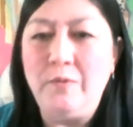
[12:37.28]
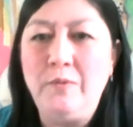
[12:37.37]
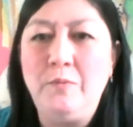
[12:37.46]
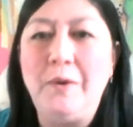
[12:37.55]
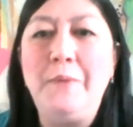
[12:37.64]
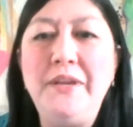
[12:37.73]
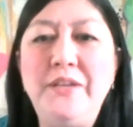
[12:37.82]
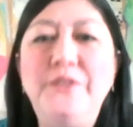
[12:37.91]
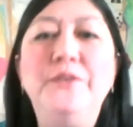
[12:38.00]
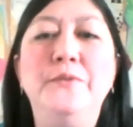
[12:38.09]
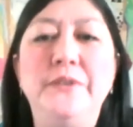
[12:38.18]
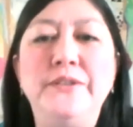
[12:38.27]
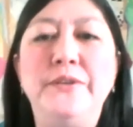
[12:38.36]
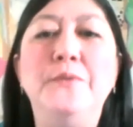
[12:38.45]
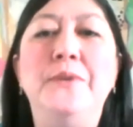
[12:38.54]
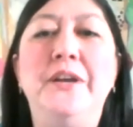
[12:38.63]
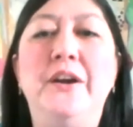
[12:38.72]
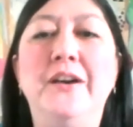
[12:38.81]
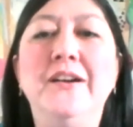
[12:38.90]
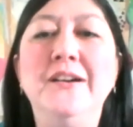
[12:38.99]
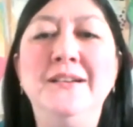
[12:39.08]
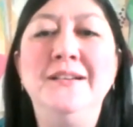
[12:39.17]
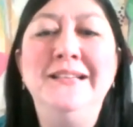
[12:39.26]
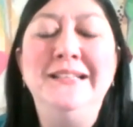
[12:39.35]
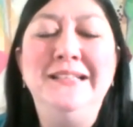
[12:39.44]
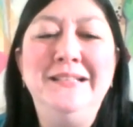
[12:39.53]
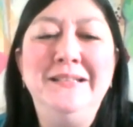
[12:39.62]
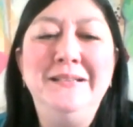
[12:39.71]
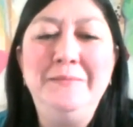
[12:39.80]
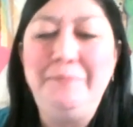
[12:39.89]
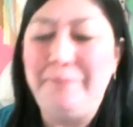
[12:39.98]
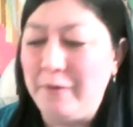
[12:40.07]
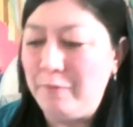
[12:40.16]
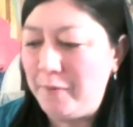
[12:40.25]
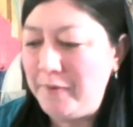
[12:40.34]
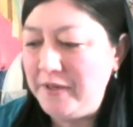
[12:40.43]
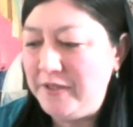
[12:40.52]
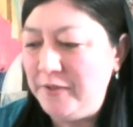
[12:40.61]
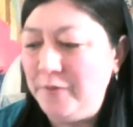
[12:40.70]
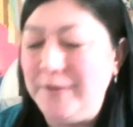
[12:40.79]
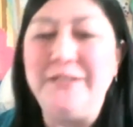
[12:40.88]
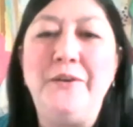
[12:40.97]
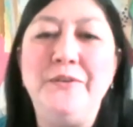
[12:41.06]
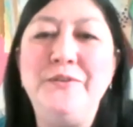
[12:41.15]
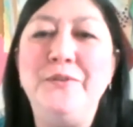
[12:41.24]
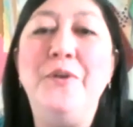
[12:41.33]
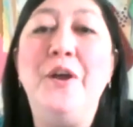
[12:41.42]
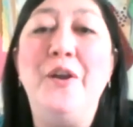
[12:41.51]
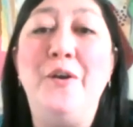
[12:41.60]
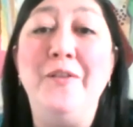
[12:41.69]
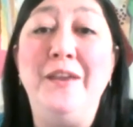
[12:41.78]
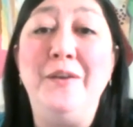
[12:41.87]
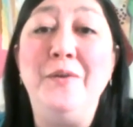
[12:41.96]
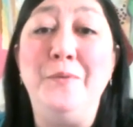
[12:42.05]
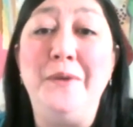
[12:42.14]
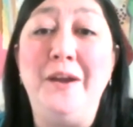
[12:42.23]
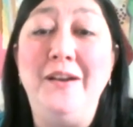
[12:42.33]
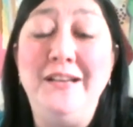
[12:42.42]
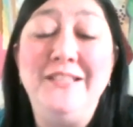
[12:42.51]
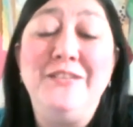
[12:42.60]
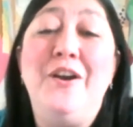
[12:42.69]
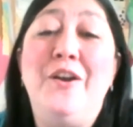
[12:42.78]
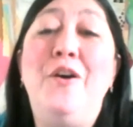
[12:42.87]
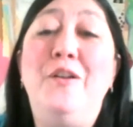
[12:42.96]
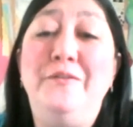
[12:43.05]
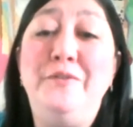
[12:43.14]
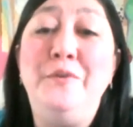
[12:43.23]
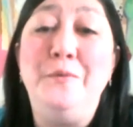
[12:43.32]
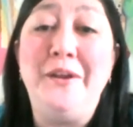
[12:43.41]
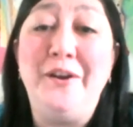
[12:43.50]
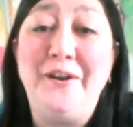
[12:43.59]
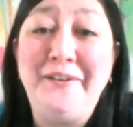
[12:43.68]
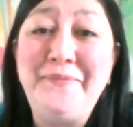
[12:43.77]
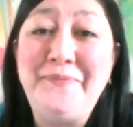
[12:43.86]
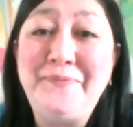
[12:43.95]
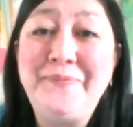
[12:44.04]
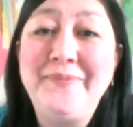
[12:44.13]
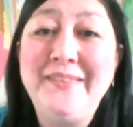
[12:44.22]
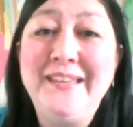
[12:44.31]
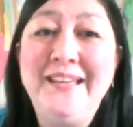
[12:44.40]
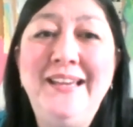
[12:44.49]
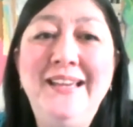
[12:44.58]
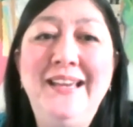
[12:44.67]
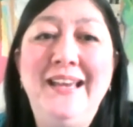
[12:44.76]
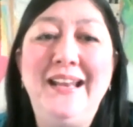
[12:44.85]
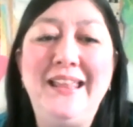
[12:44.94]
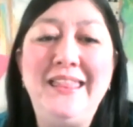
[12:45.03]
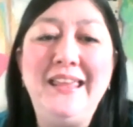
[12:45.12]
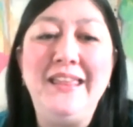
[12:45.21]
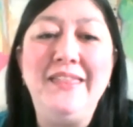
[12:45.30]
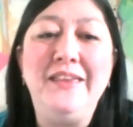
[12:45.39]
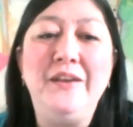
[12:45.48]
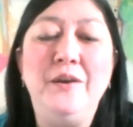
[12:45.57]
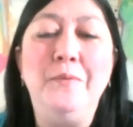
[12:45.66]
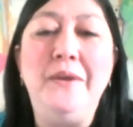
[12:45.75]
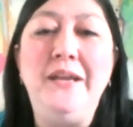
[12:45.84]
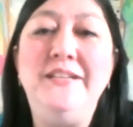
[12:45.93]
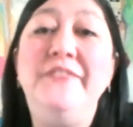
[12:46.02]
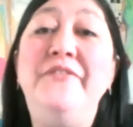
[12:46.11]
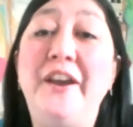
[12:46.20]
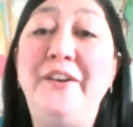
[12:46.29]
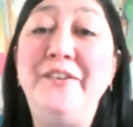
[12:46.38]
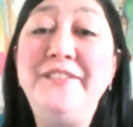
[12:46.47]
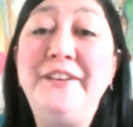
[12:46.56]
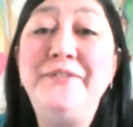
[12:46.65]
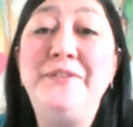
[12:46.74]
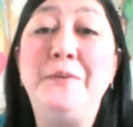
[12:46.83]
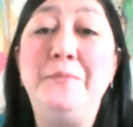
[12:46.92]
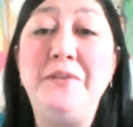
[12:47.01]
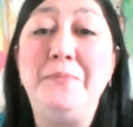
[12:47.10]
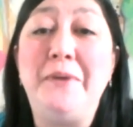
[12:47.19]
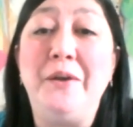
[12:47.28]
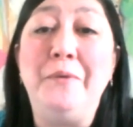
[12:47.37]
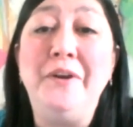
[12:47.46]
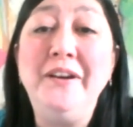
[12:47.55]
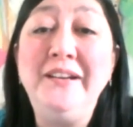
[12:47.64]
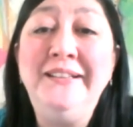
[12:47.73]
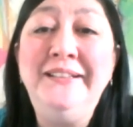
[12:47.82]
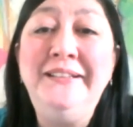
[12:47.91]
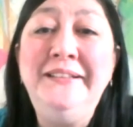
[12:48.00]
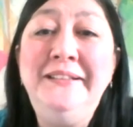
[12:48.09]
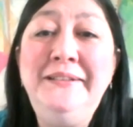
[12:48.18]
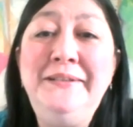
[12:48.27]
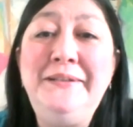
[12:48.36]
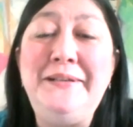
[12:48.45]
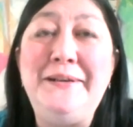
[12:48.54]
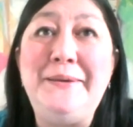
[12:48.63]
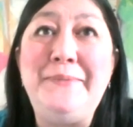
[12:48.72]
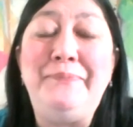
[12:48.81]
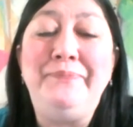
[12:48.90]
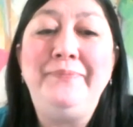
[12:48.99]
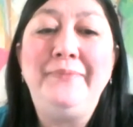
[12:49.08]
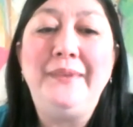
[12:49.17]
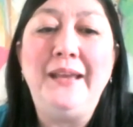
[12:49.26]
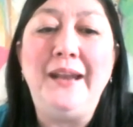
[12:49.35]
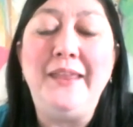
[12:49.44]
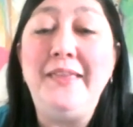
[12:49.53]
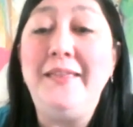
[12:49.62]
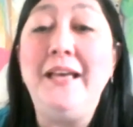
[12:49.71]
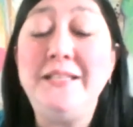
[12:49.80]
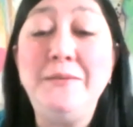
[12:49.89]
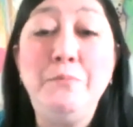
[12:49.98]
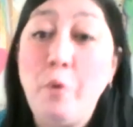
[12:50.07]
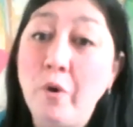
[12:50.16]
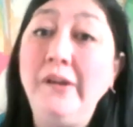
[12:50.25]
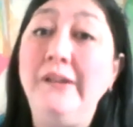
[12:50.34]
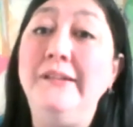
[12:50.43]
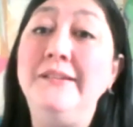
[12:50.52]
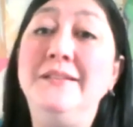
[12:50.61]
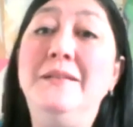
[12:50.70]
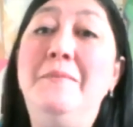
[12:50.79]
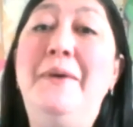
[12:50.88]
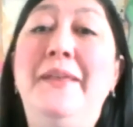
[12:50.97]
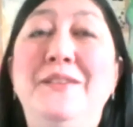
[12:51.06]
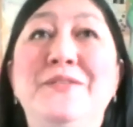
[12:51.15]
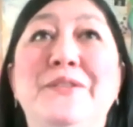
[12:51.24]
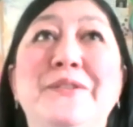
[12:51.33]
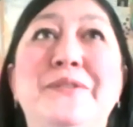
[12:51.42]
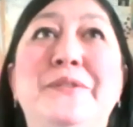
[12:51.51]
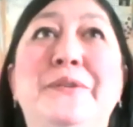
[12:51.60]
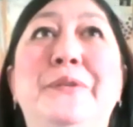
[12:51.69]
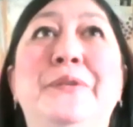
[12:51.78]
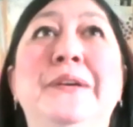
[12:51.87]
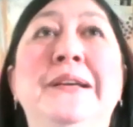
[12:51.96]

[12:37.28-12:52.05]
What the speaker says: what we do is who we are, but what we do is also not all that who we are, is not all of who we are. And I think in theater, we define ourselves so much by our work. And I think that's important, but there's also